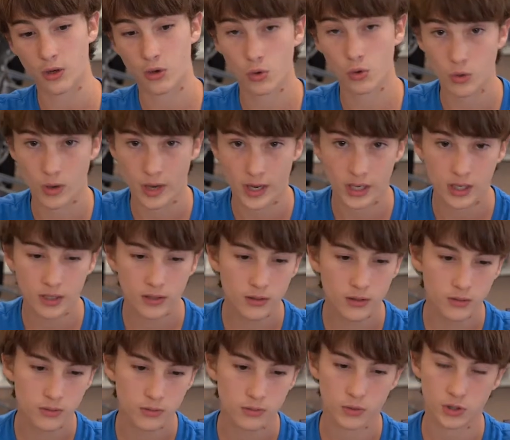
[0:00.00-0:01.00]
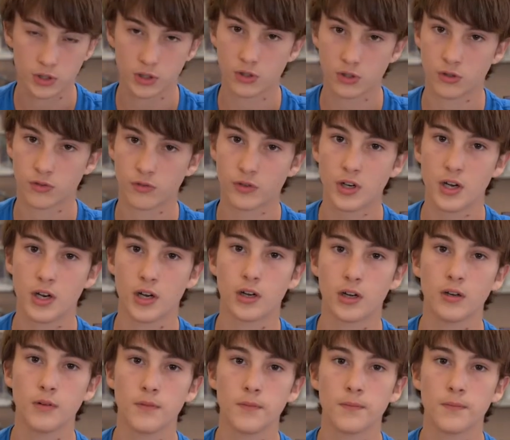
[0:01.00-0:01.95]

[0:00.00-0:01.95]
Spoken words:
crane, which is over here,